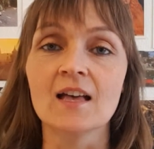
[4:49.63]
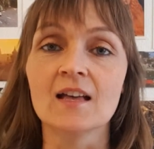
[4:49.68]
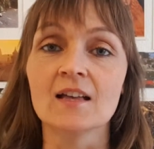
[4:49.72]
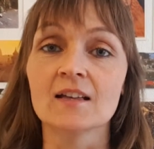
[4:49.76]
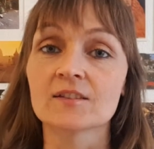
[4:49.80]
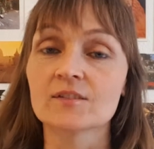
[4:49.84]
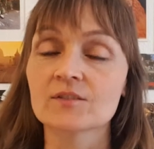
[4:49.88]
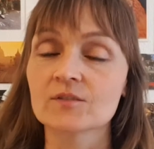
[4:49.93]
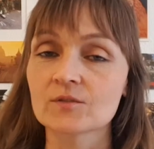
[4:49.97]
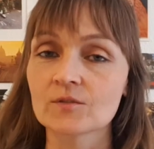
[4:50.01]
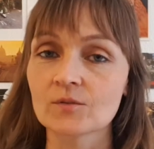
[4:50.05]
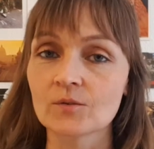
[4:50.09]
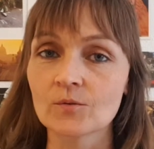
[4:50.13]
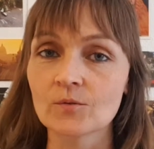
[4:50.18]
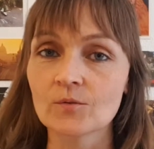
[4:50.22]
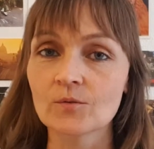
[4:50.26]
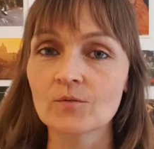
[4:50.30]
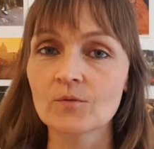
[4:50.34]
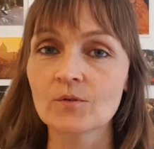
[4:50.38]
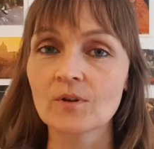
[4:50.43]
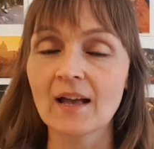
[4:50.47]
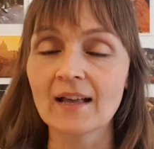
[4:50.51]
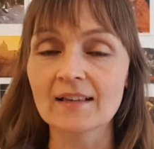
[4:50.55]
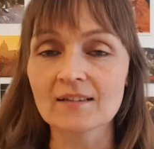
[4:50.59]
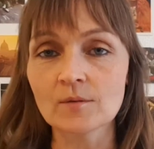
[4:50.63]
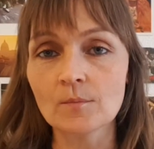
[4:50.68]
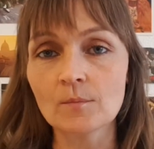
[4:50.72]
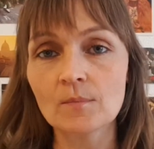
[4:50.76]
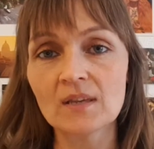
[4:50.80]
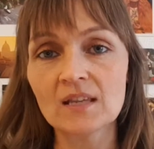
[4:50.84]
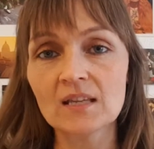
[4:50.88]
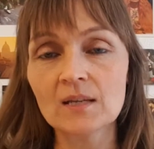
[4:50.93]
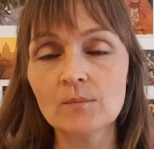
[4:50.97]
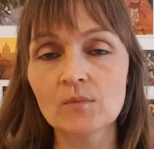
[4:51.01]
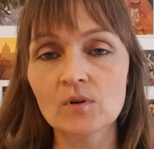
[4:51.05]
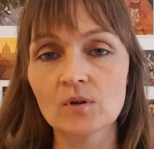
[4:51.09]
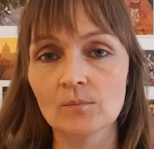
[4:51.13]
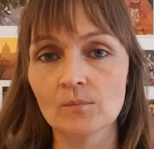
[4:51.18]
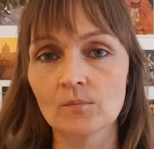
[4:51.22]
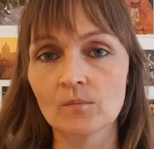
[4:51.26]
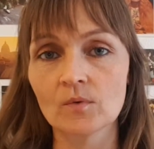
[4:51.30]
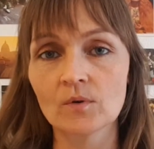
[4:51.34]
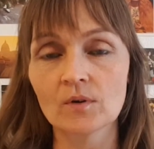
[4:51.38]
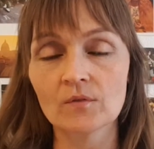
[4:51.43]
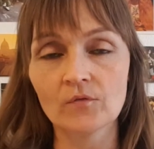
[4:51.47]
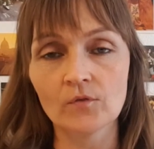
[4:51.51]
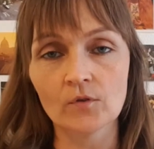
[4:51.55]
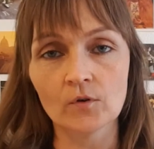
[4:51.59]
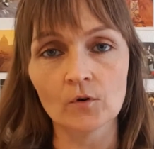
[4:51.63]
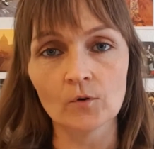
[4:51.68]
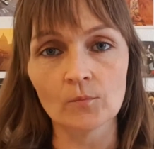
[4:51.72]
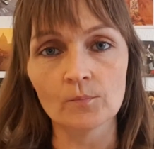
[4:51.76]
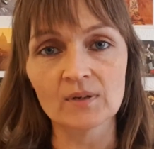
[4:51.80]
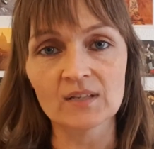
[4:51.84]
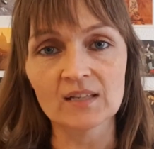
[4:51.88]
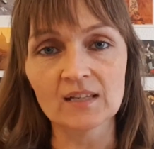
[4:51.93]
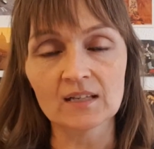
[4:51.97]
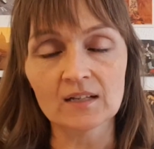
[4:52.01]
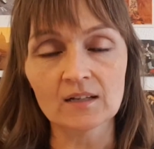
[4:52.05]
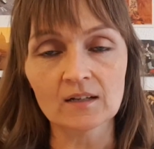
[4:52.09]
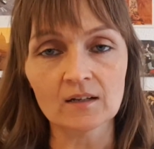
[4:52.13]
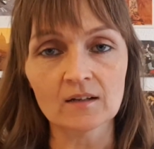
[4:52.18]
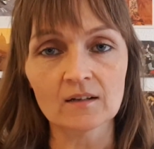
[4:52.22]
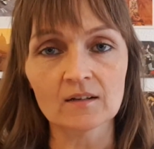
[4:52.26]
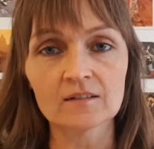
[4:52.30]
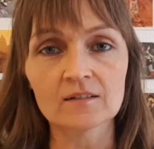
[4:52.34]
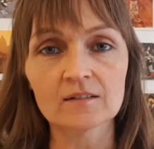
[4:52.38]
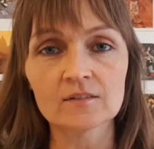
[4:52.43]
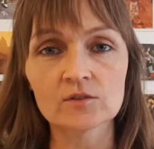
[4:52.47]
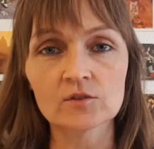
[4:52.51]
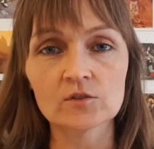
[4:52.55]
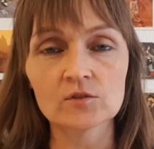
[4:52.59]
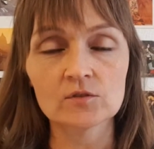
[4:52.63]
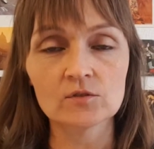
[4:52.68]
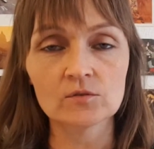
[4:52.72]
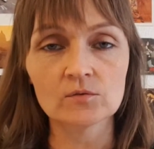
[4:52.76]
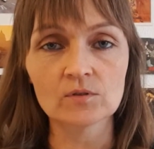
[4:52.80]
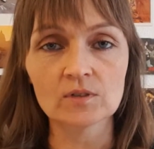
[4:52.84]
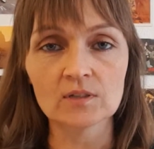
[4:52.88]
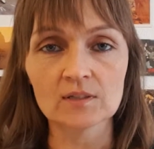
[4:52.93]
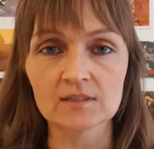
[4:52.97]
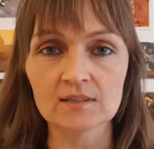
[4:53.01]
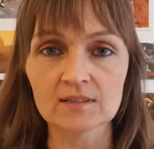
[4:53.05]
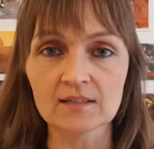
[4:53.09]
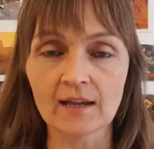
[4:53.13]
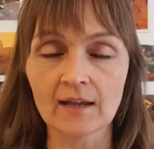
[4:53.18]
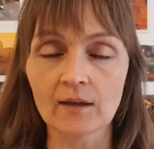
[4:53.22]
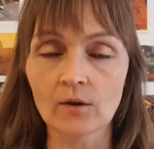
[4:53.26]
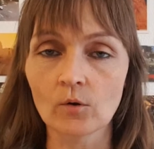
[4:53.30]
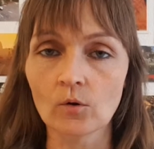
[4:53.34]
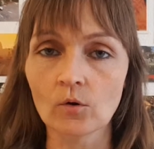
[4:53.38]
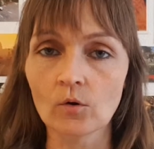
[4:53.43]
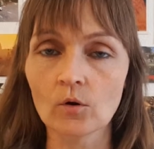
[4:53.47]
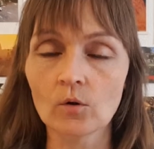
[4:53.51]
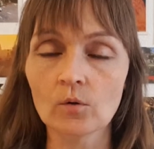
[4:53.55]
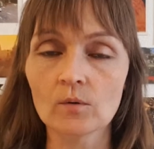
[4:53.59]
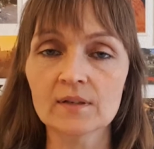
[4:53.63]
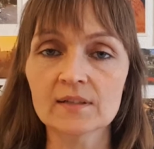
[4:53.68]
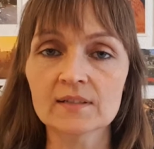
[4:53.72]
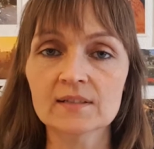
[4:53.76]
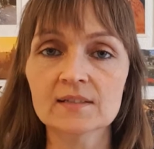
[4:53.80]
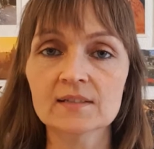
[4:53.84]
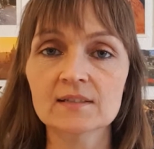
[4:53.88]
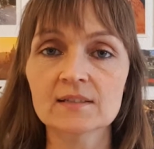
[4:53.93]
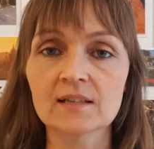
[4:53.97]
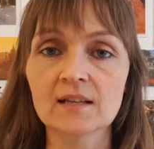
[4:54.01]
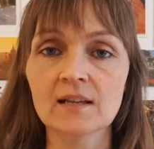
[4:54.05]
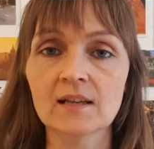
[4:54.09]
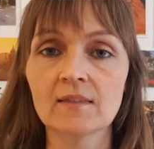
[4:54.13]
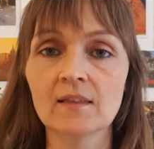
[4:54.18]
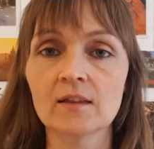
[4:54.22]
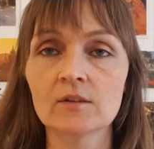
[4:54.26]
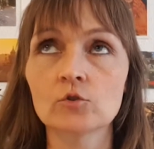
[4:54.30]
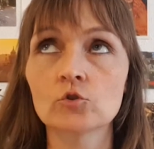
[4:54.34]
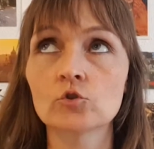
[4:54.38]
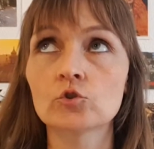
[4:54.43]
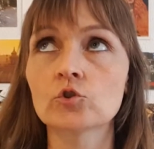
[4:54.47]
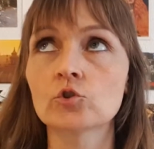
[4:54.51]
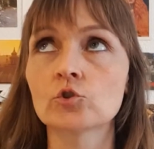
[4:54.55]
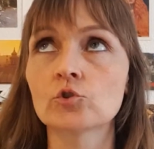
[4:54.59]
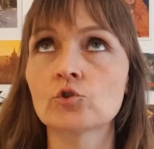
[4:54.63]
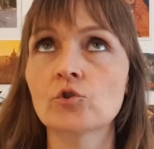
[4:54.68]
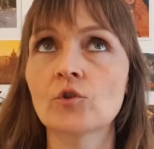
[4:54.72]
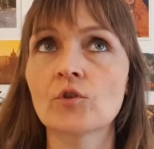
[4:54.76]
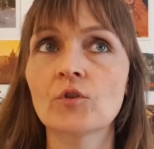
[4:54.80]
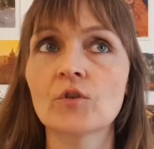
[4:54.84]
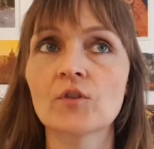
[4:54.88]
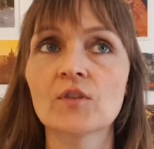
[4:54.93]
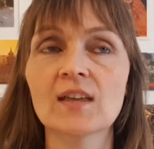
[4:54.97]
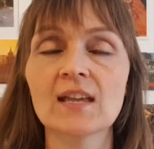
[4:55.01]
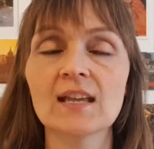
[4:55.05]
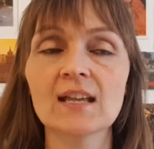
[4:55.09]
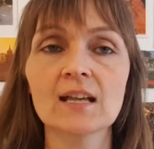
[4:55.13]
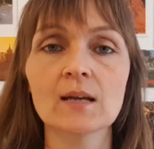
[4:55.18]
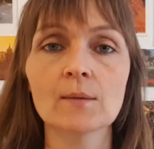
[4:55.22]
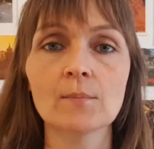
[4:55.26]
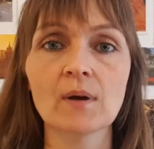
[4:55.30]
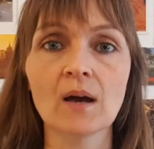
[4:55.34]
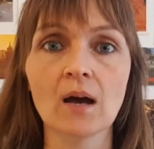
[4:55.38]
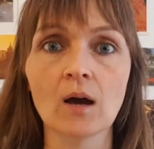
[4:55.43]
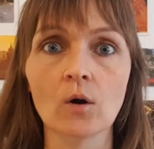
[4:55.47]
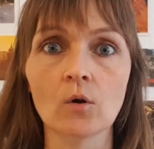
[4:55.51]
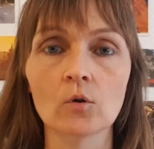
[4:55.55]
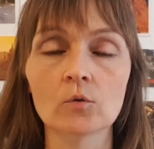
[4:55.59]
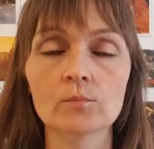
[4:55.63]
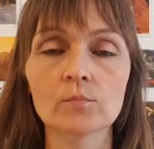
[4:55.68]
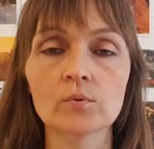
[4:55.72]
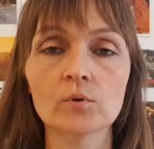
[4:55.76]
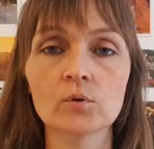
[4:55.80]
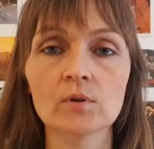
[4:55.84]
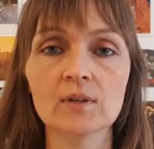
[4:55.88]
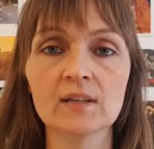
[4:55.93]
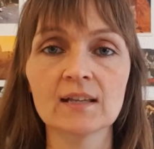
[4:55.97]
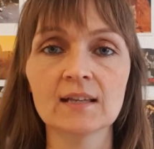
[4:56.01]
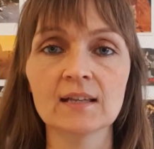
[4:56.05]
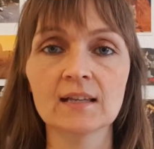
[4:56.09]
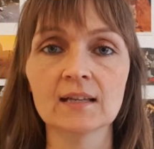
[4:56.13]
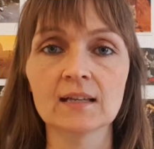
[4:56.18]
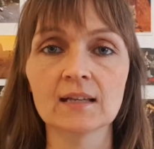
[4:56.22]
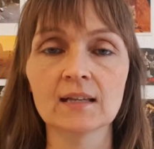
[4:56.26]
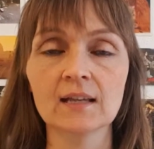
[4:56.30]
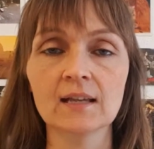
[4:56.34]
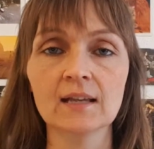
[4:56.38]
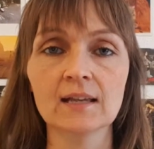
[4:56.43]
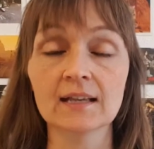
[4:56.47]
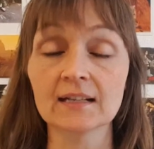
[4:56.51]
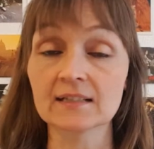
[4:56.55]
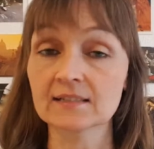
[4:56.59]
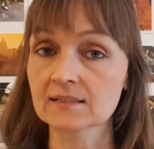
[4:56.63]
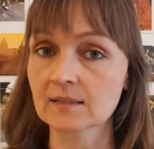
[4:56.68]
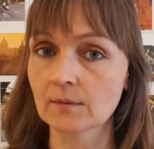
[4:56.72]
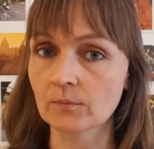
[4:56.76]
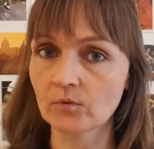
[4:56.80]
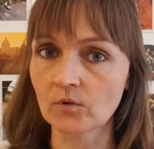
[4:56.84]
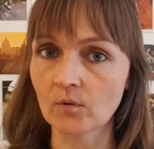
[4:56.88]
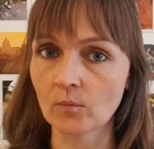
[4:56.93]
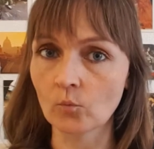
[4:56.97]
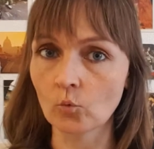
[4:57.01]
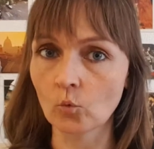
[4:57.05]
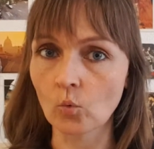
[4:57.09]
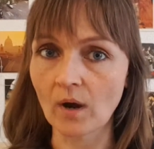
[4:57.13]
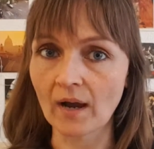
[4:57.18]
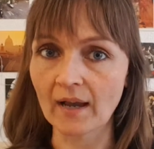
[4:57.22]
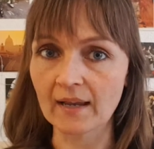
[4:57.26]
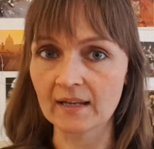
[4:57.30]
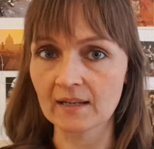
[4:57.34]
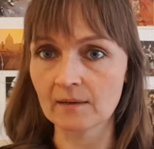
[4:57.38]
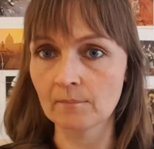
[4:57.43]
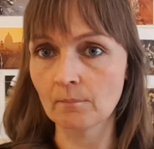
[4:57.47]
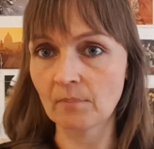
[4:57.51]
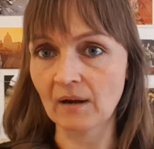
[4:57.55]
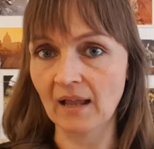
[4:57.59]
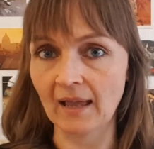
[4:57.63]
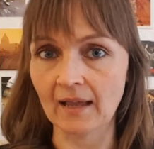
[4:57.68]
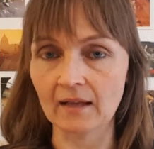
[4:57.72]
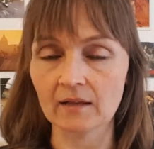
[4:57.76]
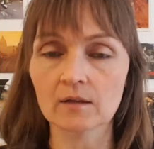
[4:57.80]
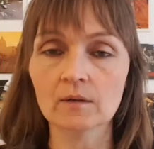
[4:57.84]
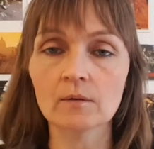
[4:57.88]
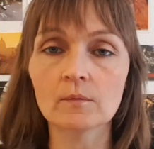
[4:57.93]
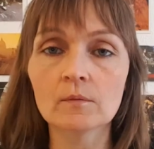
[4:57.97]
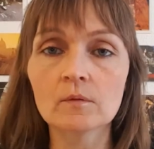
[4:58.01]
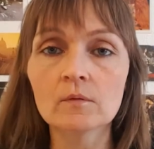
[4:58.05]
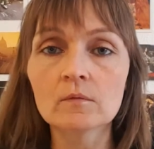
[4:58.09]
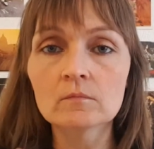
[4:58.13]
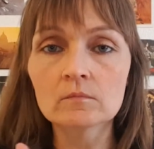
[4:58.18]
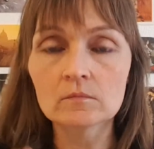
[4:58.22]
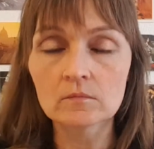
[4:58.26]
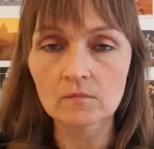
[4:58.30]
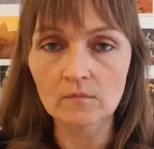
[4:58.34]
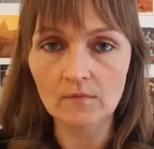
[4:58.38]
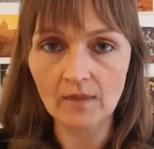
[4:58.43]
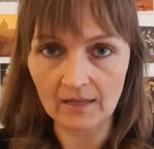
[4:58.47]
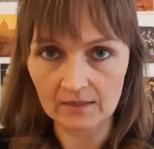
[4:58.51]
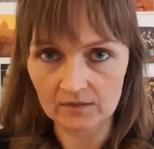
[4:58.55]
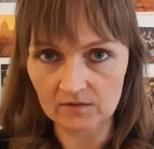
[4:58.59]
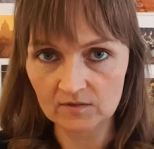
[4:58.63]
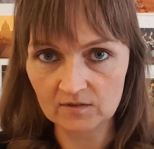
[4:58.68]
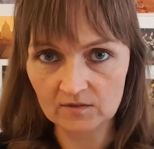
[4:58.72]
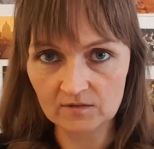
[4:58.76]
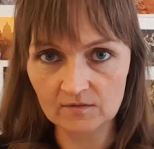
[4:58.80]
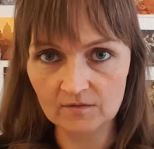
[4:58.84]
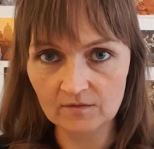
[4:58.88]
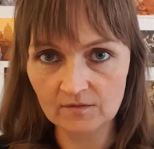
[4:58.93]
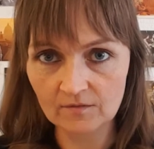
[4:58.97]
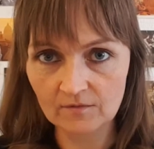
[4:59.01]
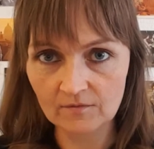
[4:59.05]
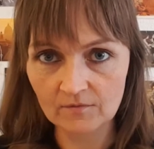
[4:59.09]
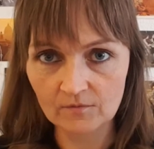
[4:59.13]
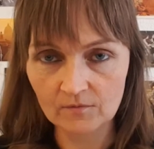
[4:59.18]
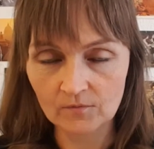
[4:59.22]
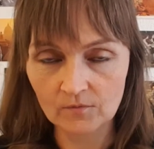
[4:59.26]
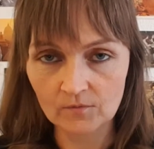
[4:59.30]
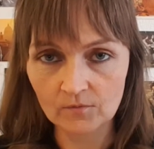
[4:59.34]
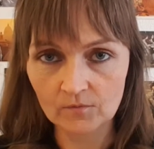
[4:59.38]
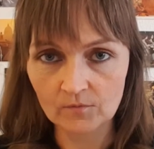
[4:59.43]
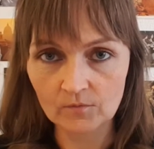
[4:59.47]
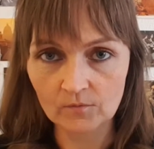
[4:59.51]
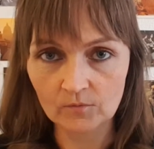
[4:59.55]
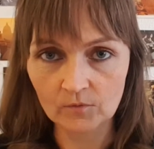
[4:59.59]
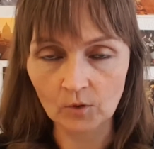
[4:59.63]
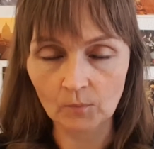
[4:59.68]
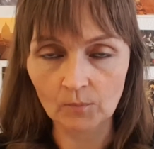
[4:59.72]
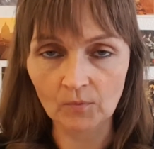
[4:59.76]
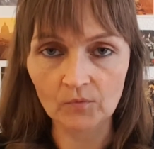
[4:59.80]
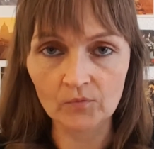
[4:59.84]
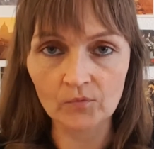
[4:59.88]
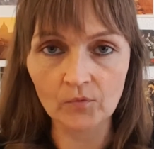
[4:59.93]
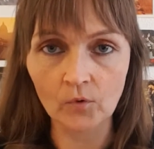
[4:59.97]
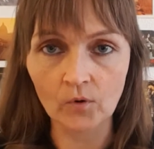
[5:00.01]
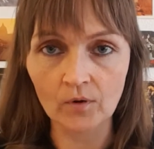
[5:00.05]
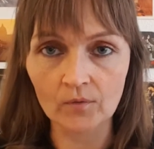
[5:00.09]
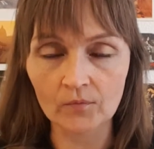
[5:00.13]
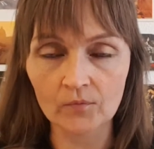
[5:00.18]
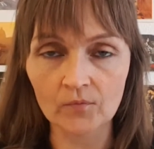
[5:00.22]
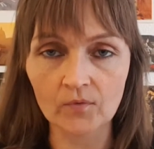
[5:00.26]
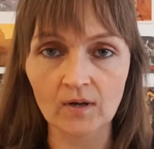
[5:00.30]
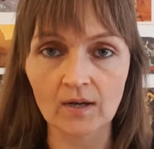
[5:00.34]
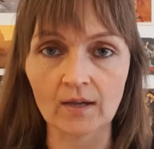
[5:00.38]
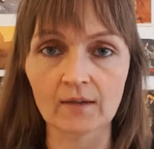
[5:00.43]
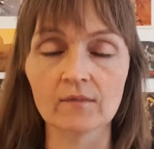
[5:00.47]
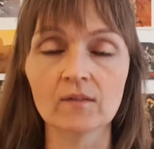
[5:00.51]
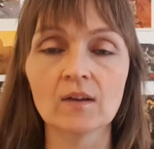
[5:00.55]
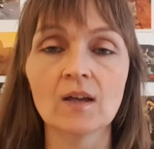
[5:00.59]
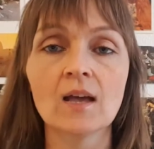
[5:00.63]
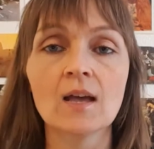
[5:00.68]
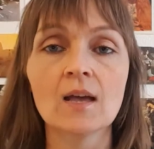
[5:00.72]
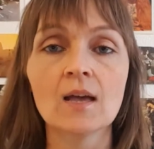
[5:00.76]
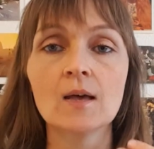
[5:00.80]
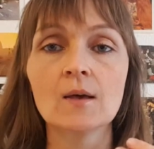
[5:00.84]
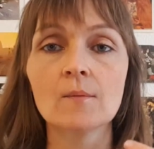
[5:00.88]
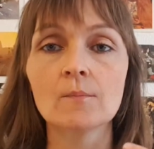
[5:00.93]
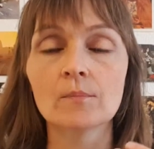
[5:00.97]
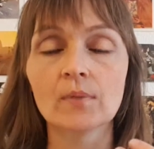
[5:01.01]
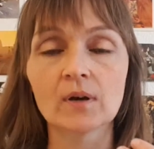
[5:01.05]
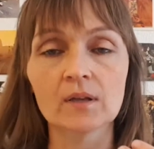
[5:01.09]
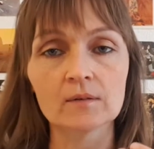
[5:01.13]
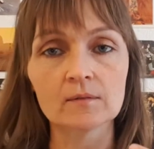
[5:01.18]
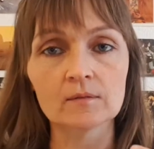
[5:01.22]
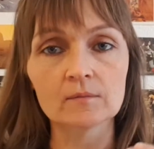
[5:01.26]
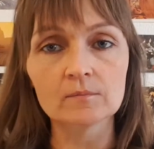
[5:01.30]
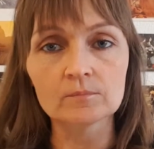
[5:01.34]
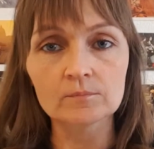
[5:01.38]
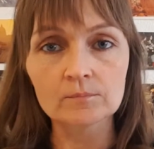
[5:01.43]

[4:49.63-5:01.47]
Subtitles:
So as a minimum for beginner students, I always say that you should think about putting in, except from white and black, that's number 4 and 5, but